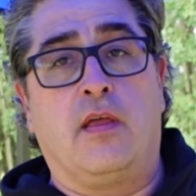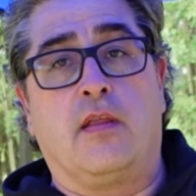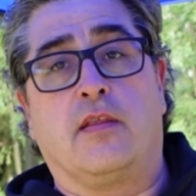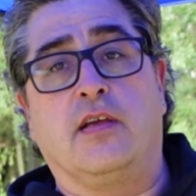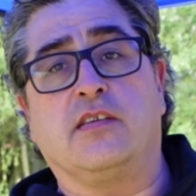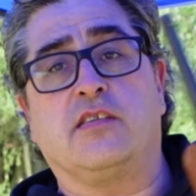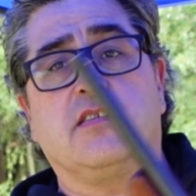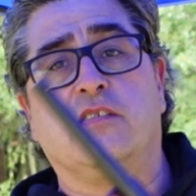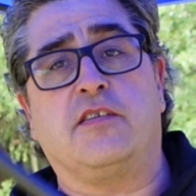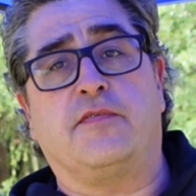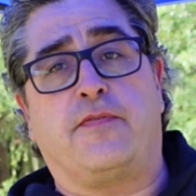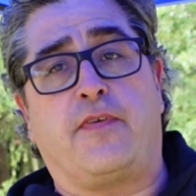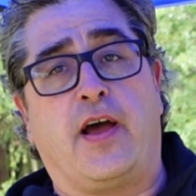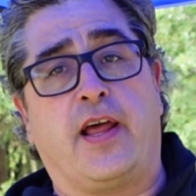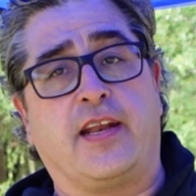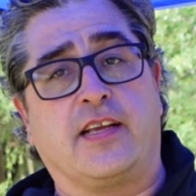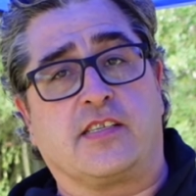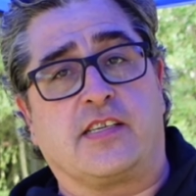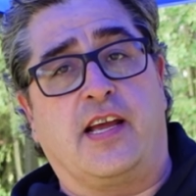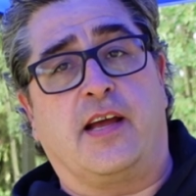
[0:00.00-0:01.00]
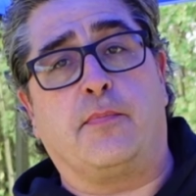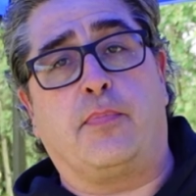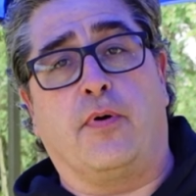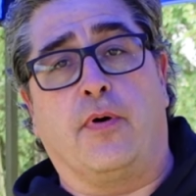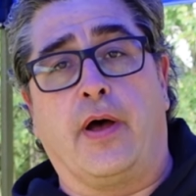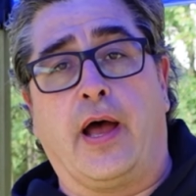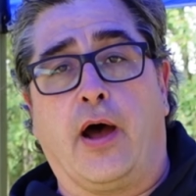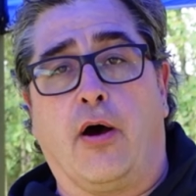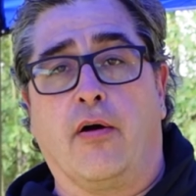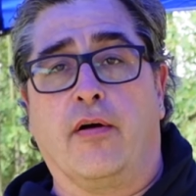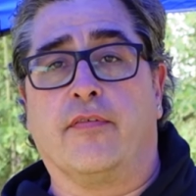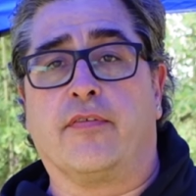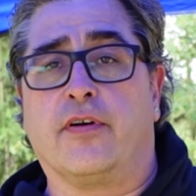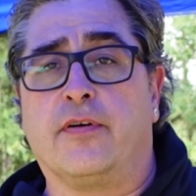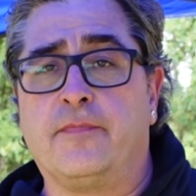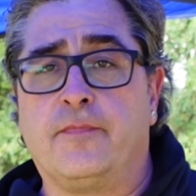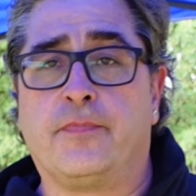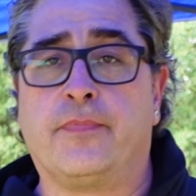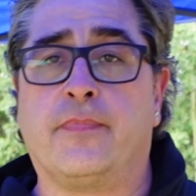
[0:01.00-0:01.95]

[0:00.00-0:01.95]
This is a fine example, however.